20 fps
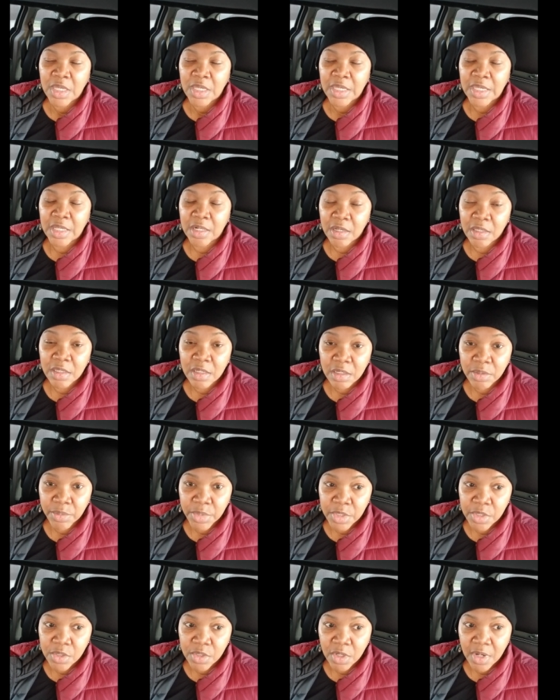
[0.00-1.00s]
get on the
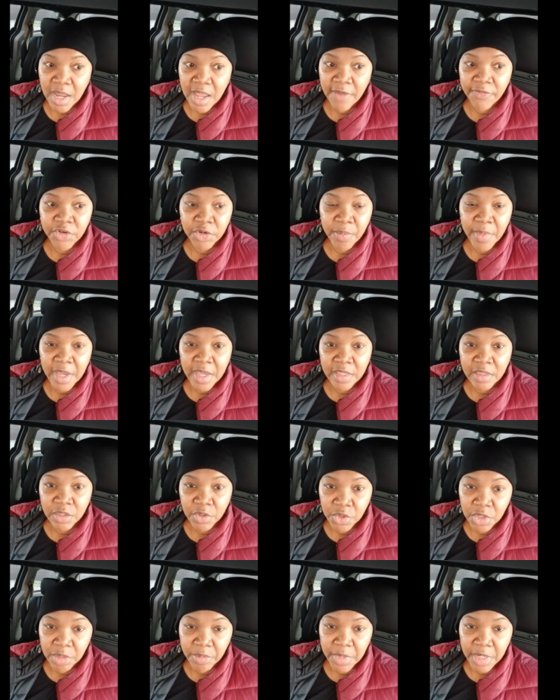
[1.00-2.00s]
computer after my
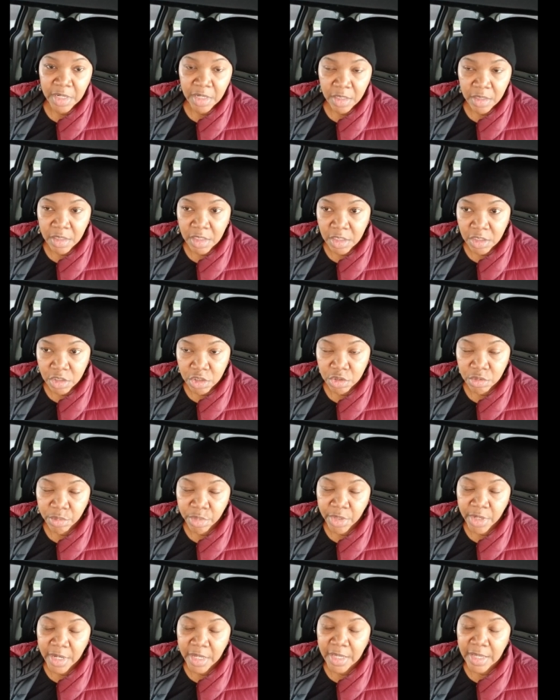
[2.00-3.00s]
30 minute initial
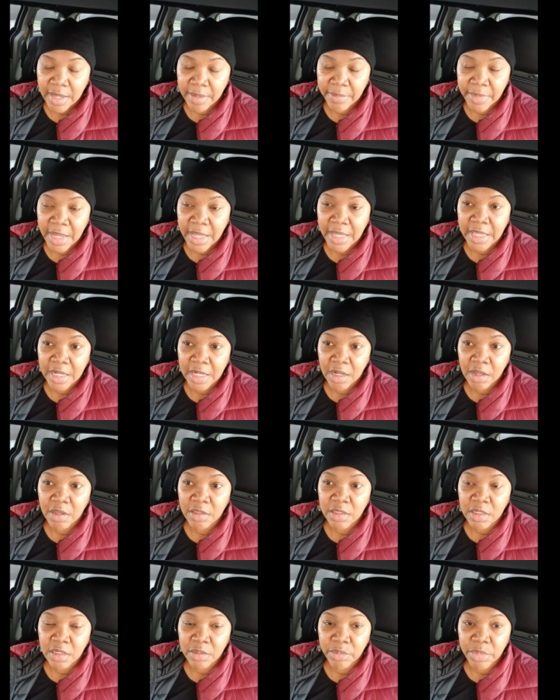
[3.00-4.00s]
break. I'm not getting on
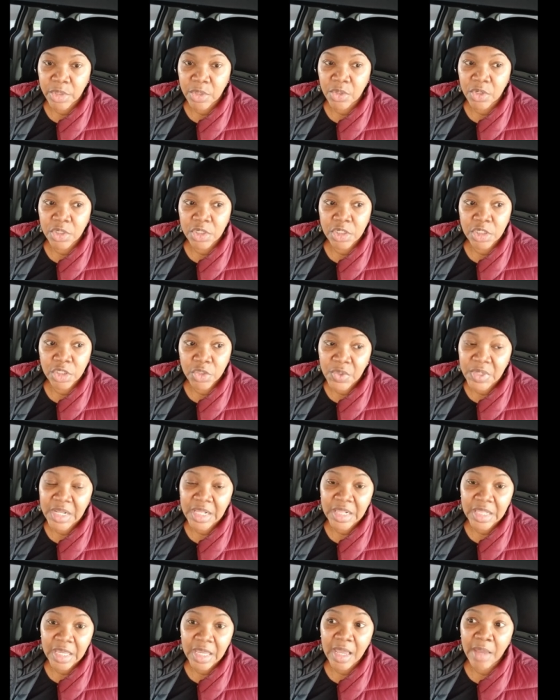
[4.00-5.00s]
the computer to do
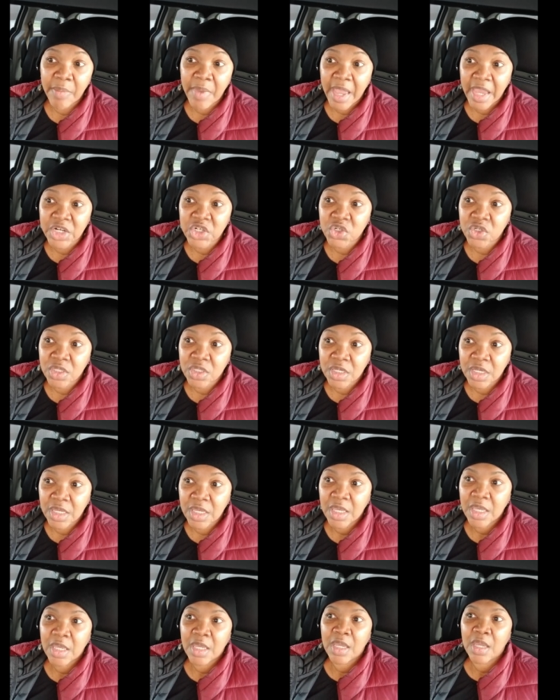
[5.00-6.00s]
anything. I'm actually
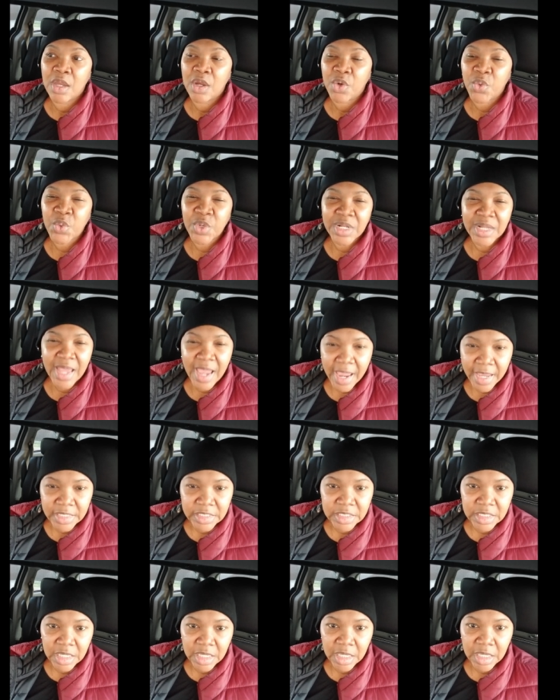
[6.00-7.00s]

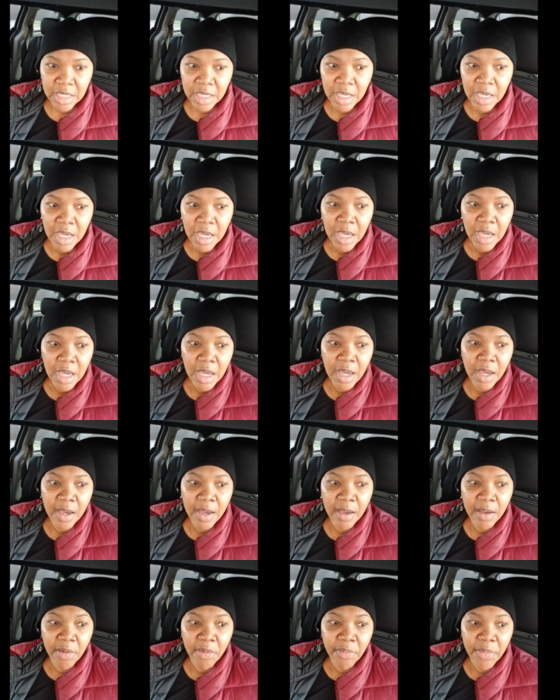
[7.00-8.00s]
relaxing
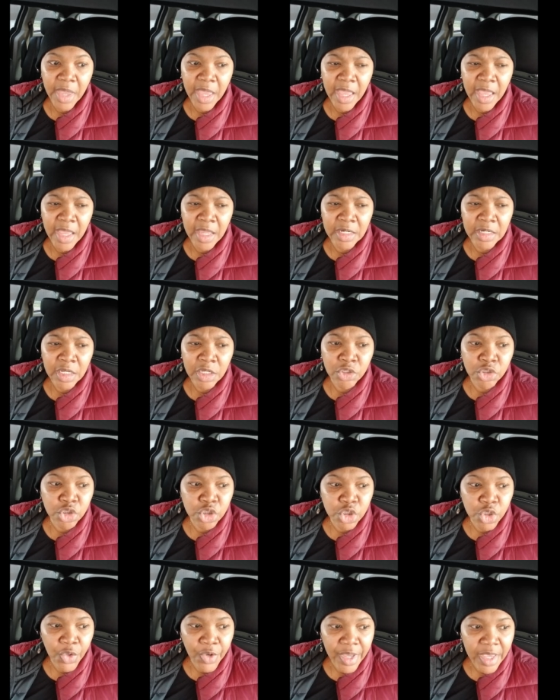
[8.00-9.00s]
uh, and
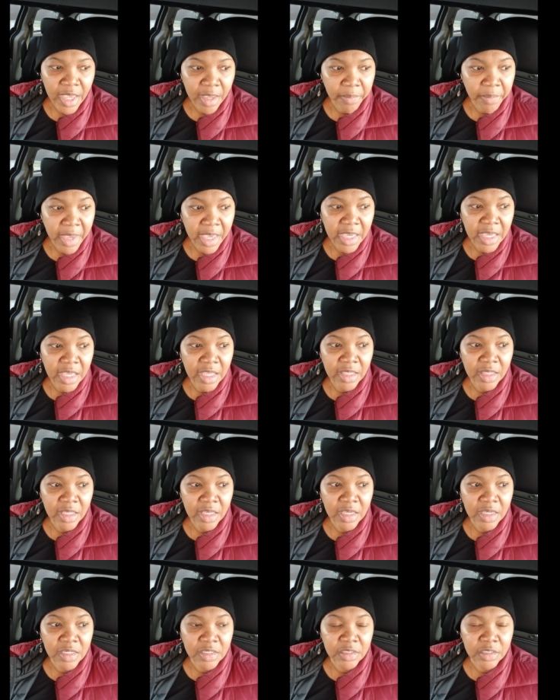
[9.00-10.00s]
enjoying making
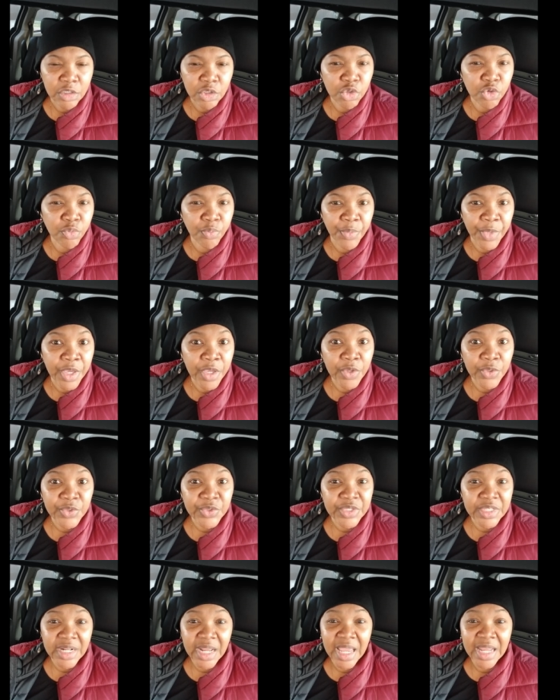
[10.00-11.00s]
these new
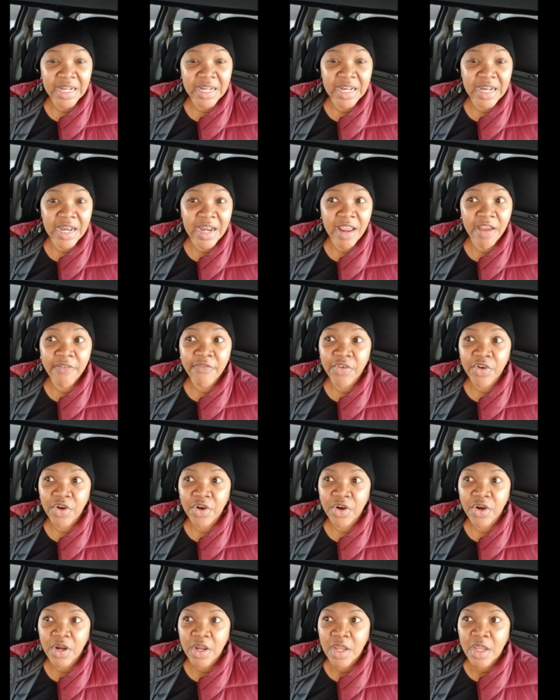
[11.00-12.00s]
meals that I'd
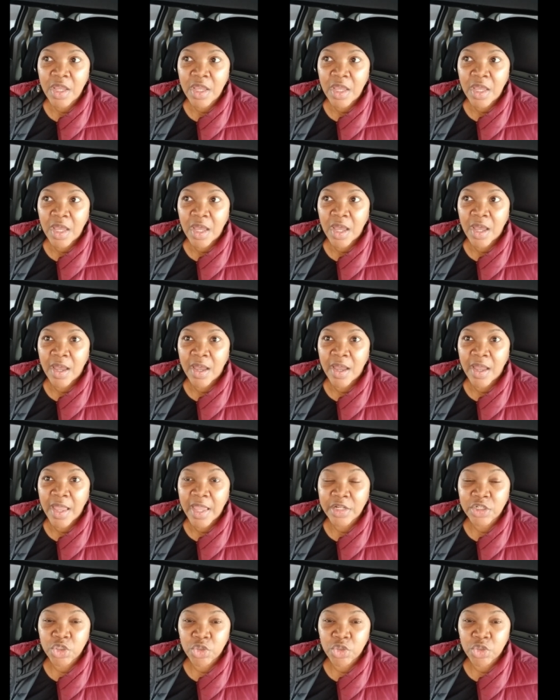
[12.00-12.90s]
never uh, had